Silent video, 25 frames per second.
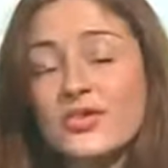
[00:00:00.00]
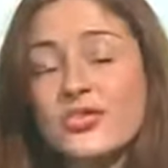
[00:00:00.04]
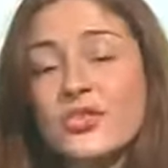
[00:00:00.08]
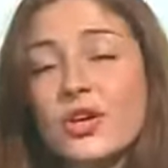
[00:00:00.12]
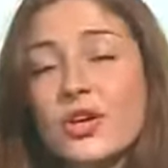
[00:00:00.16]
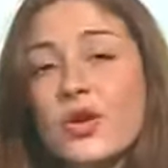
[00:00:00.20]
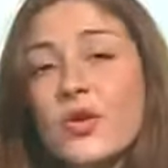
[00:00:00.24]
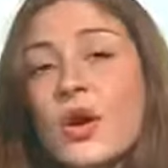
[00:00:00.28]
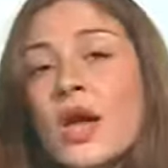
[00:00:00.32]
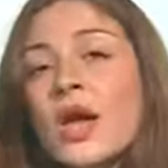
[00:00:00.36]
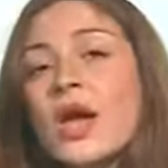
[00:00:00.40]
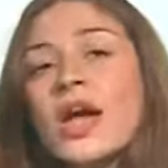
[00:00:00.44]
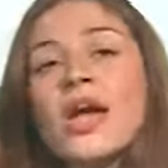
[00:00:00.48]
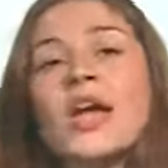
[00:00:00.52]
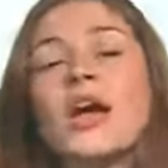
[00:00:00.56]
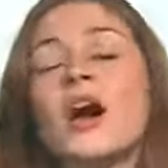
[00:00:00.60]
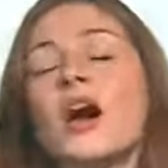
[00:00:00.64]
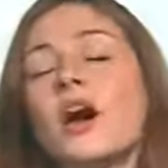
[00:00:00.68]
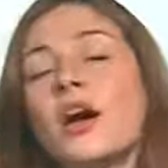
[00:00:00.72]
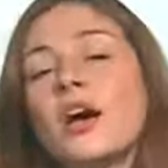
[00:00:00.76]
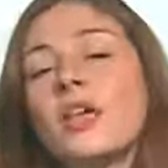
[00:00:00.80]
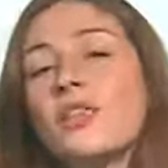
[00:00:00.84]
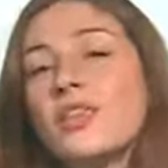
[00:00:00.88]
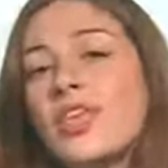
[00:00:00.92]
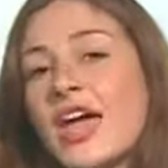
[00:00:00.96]
So
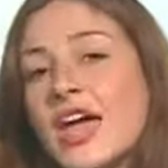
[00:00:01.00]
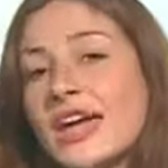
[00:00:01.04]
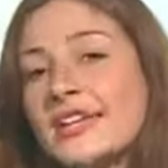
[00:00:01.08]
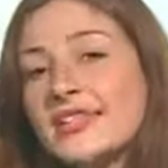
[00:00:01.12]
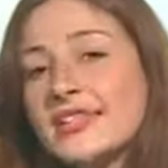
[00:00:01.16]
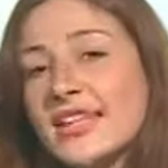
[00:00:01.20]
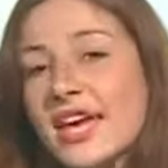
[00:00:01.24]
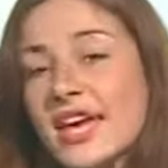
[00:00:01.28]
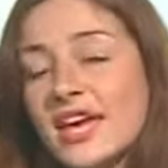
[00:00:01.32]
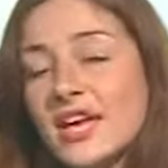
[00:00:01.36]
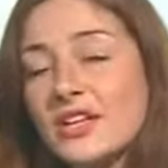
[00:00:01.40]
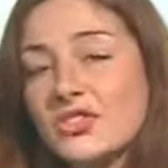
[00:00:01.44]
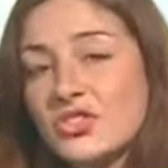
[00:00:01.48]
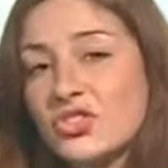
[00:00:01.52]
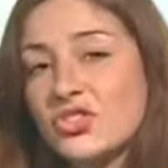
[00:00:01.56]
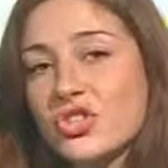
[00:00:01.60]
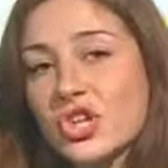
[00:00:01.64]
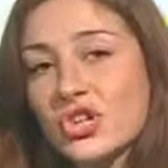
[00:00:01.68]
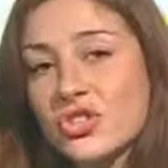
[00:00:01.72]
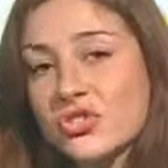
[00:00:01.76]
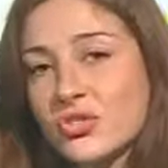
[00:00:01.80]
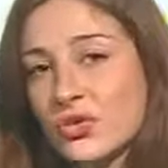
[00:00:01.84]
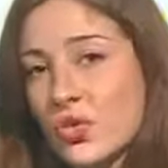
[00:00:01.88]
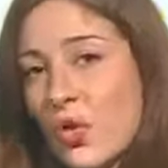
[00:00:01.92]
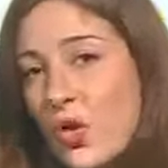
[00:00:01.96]
they say it's
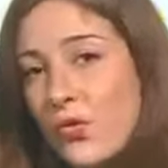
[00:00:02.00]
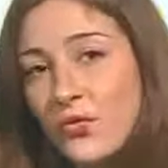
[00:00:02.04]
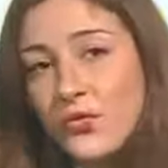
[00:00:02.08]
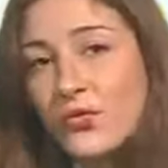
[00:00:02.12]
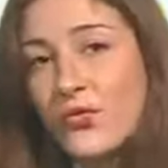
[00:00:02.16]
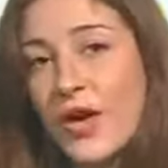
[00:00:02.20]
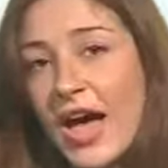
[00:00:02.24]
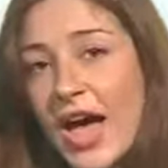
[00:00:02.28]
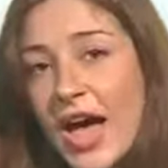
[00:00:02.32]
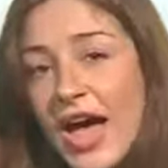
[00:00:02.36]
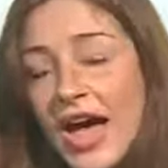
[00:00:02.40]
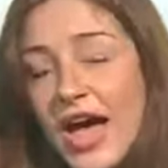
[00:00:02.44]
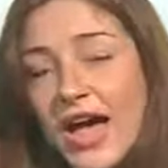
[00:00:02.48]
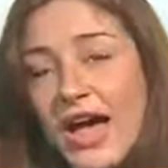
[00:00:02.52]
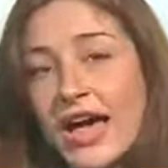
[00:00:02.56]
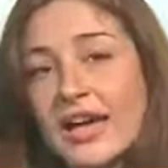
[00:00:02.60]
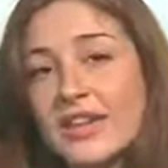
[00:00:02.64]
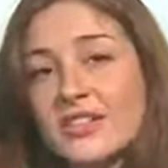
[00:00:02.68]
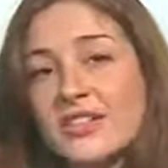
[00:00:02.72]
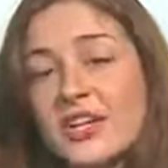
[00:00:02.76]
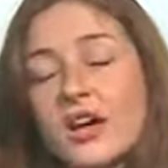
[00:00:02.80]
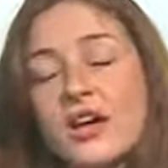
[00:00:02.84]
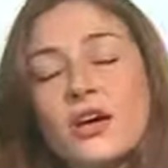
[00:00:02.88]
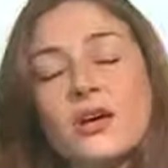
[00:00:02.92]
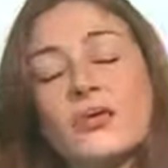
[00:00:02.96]
just not fair,
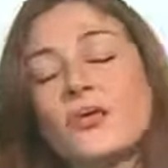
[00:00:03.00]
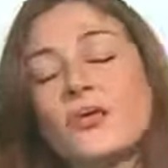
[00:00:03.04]
and